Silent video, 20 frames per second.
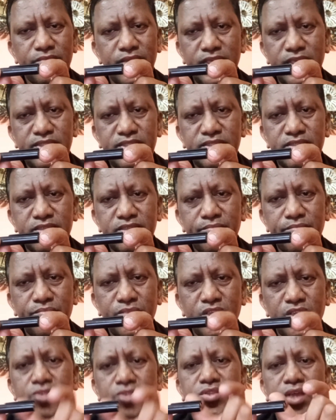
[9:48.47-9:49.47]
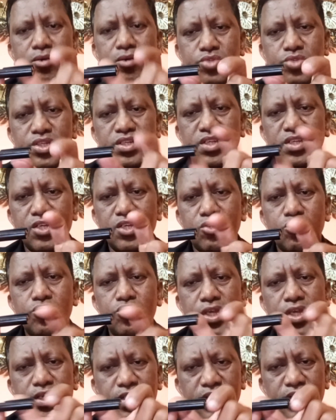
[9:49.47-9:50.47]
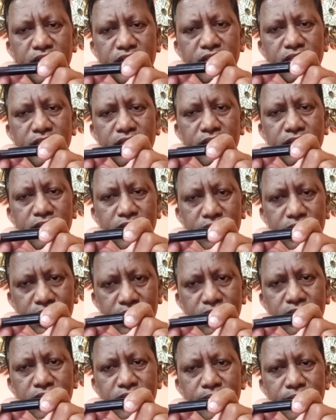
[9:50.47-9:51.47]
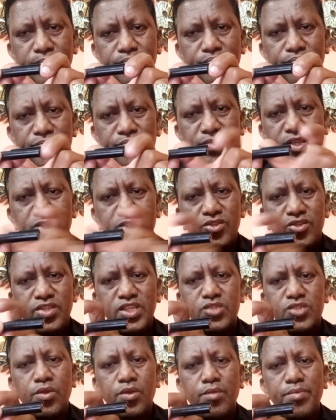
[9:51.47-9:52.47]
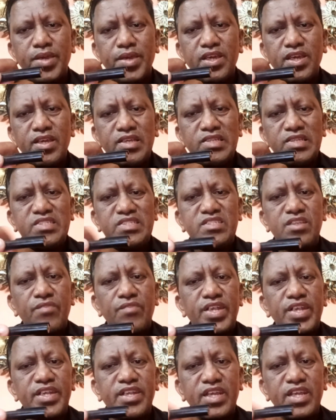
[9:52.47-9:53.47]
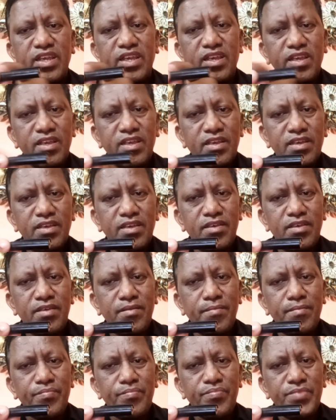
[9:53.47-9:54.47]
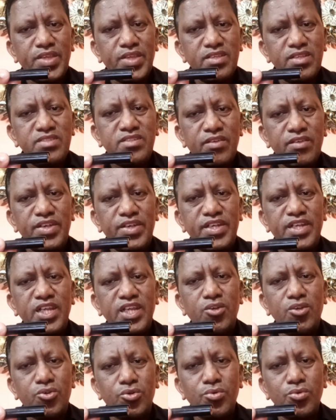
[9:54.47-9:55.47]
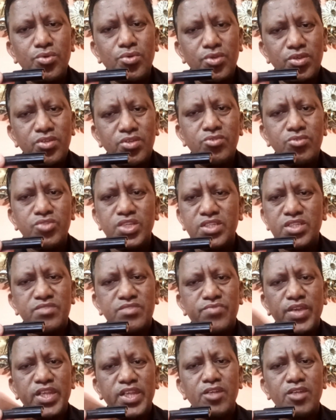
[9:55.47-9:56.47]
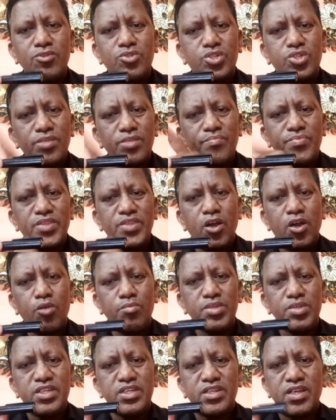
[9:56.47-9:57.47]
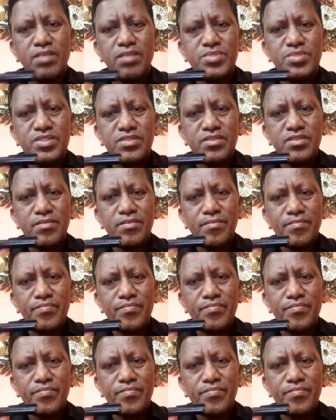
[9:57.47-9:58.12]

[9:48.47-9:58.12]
Yes, or 1000 into 30. So this will be 70. 70 into, you just find out how much it comes.